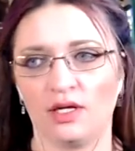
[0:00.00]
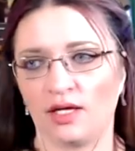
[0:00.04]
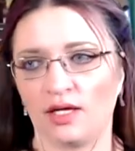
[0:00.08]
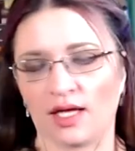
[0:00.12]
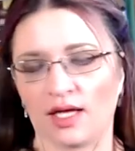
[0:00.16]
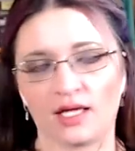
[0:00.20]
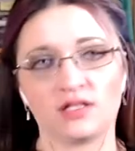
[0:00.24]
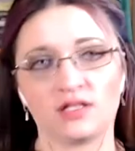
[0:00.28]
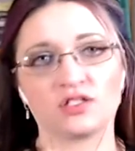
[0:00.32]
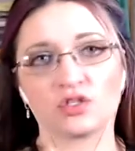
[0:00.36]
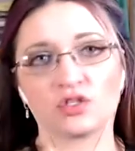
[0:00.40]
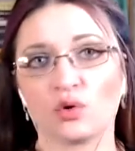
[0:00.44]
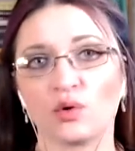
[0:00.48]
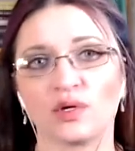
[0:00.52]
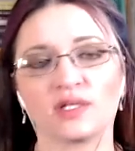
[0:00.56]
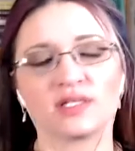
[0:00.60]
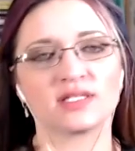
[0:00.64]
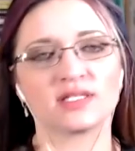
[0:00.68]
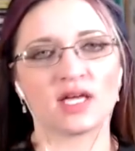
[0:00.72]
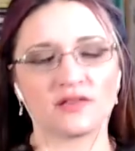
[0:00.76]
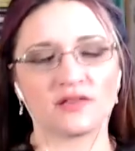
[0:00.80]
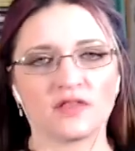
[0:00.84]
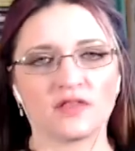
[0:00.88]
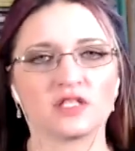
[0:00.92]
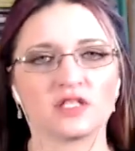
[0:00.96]
And so it's
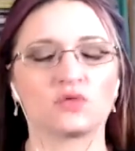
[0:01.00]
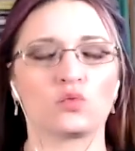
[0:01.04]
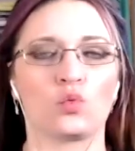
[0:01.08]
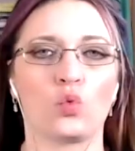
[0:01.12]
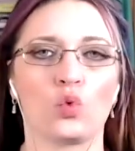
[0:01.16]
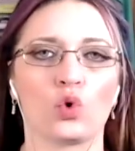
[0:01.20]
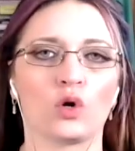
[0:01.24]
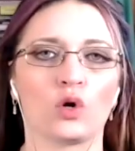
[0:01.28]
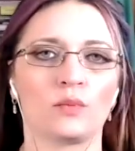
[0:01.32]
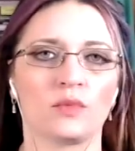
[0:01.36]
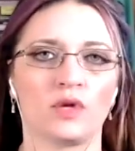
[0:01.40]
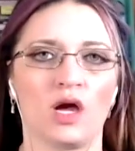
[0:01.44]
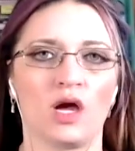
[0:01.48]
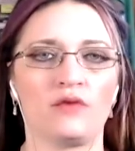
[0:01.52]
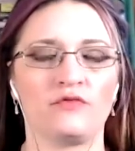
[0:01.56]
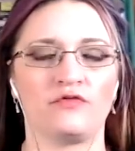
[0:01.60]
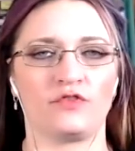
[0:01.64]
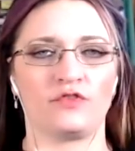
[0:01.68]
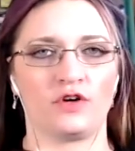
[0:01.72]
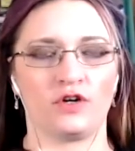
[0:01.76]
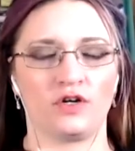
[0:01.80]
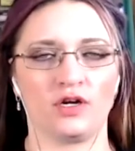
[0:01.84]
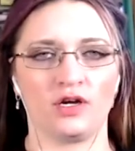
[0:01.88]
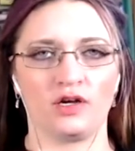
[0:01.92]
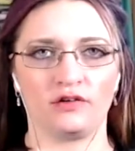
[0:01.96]
like this warm
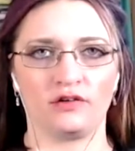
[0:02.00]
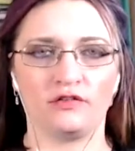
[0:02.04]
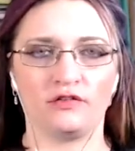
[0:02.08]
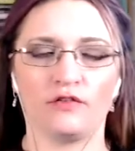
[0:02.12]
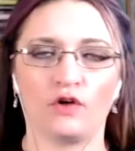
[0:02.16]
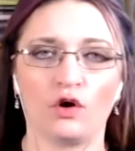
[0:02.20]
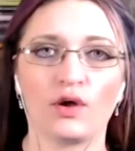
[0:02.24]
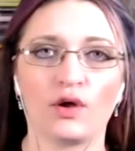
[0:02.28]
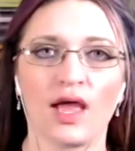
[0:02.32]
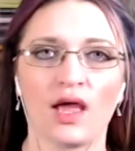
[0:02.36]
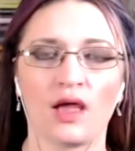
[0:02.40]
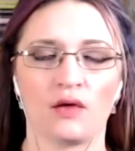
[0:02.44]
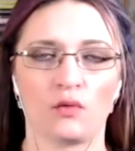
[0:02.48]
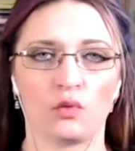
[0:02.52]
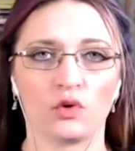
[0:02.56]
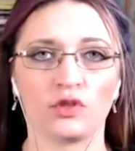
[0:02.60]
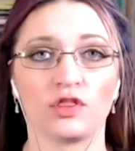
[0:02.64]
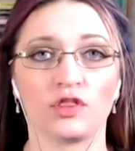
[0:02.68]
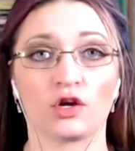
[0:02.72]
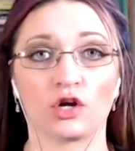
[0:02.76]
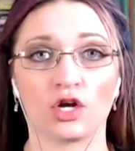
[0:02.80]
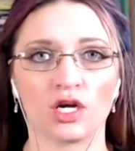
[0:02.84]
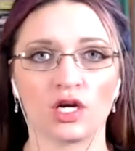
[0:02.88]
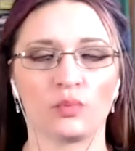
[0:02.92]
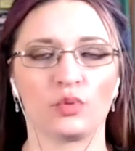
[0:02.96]
comfort of, okay,
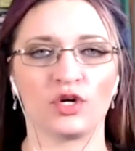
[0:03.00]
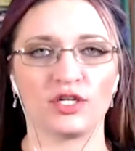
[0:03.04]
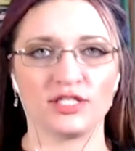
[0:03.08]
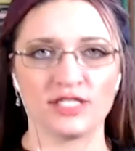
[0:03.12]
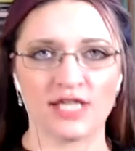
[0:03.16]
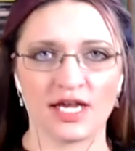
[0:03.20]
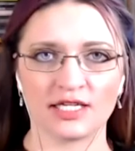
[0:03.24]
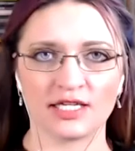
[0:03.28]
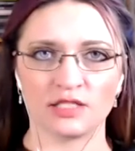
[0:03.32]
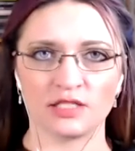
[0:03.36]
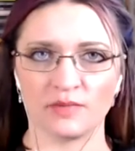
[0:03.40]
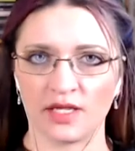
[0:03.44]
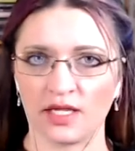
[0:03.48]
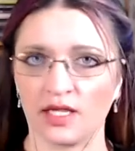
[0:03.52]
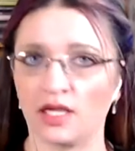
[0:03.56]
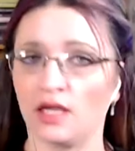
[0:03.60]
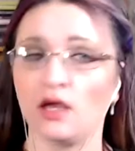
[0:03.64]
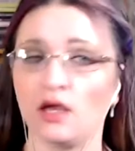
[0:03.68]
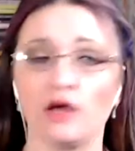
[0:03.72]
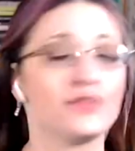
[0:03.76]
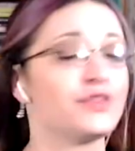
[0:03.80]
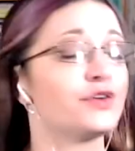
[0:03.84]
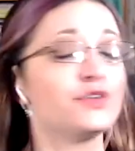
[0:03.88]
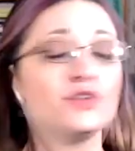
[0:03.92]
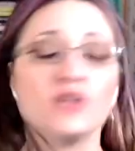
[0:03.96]
they're going to protect me.
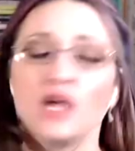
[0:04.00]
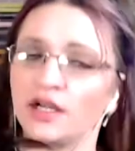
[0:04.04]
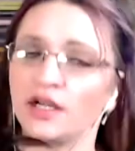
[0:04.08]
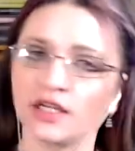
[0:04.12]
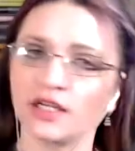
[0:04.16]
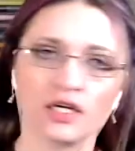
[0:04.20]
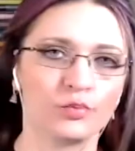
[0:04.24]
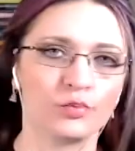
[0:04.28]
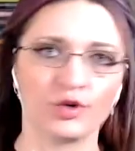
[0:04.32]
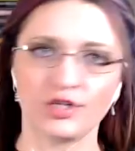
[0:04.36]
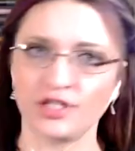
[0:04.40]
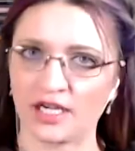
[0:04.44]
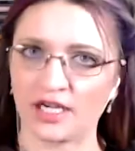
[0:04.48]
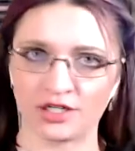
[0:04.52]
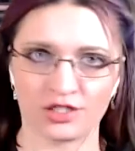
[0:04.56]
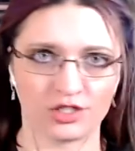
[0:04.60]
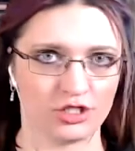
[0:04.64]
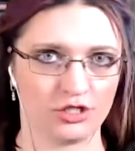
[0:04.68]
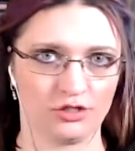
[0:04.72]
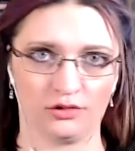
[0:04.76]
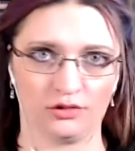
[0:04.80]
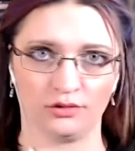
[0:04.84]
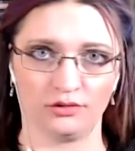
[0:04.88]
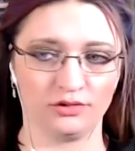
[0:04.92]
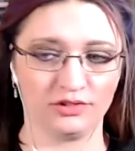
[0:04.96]
They're not going to protect
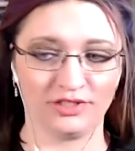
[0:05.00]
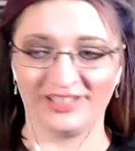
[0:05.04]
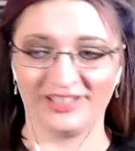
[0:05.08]
you.